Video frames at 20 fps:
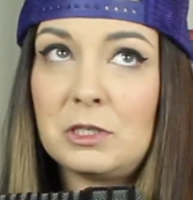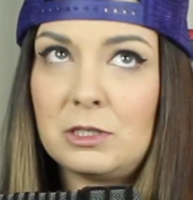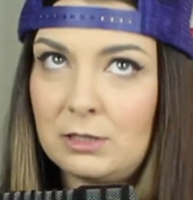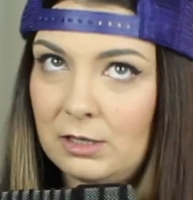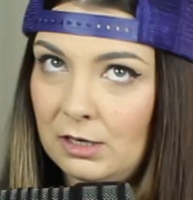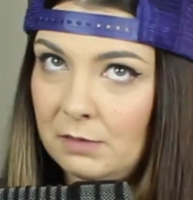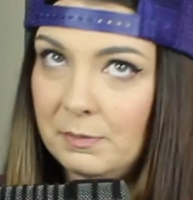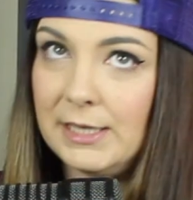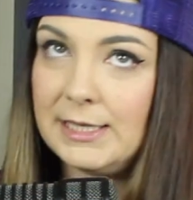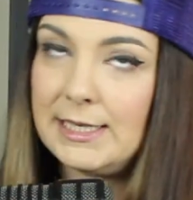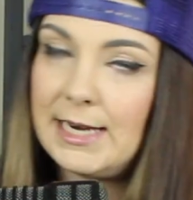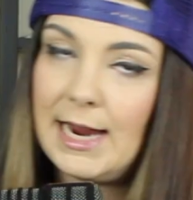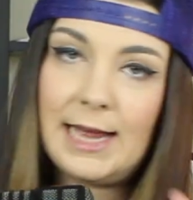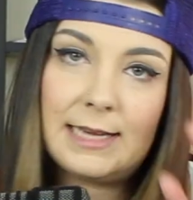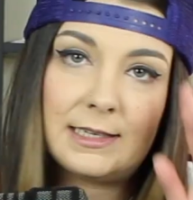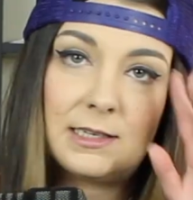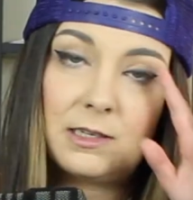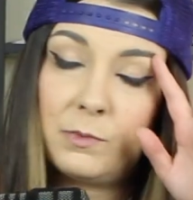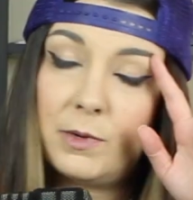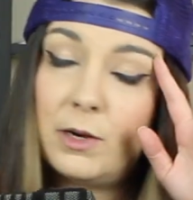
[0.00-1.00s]
which is going to be a
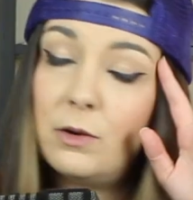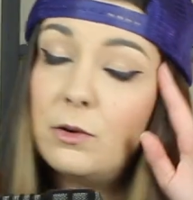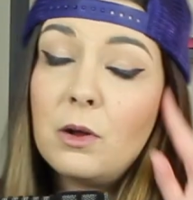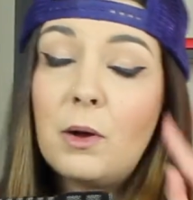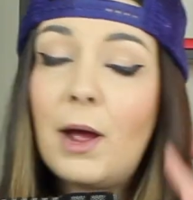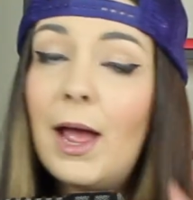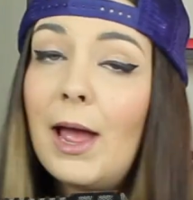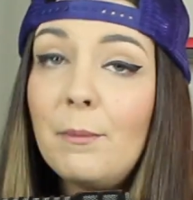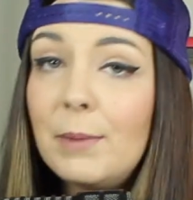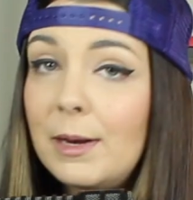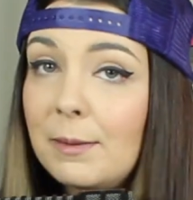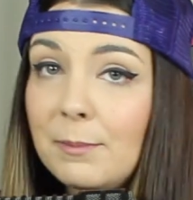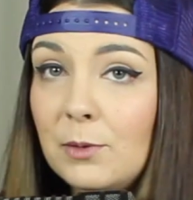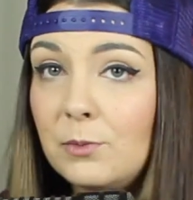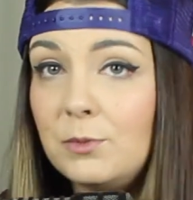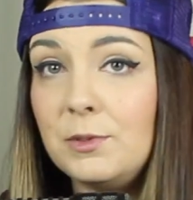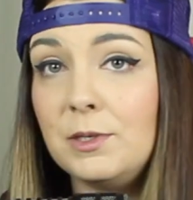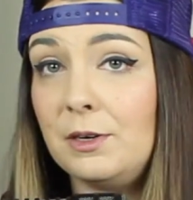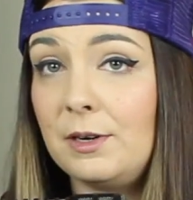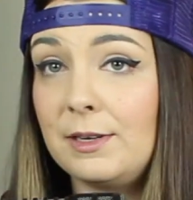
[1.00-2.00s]
task because we don't know how many
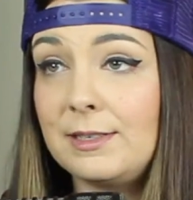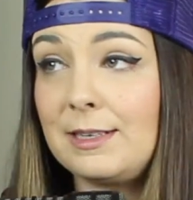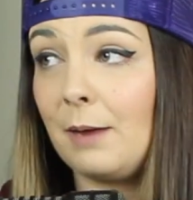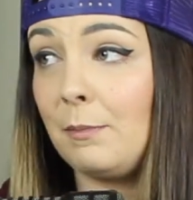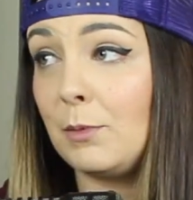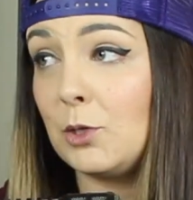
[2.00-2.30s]
mutants there is.